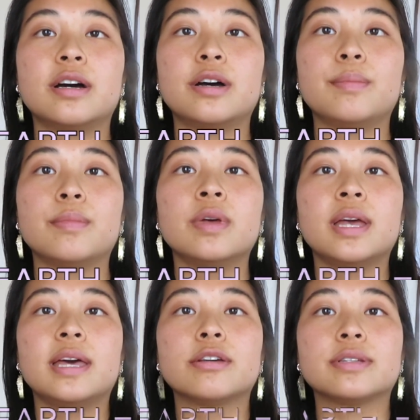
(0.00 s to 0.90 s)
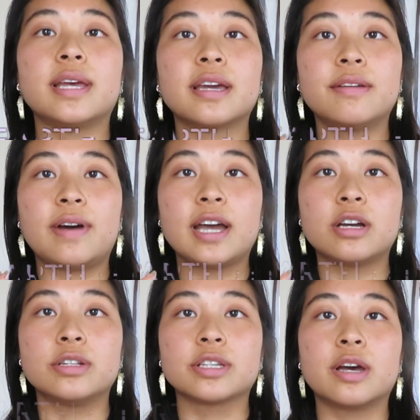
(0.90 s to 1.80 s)
And there's negative
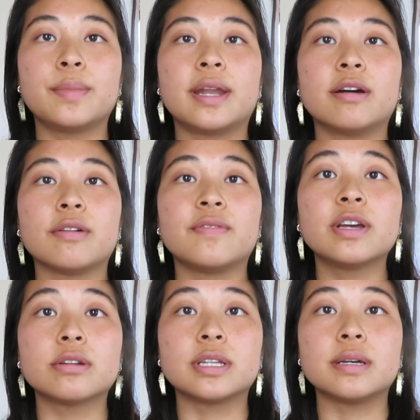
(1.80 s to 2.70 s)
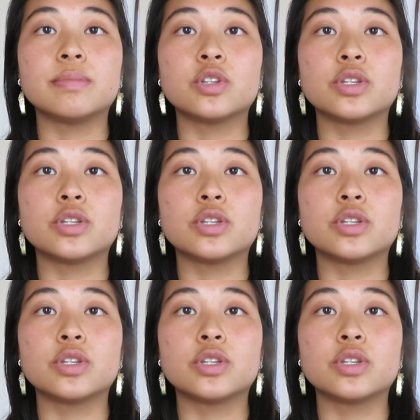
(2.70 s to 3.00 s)
ions coming out our fingertips.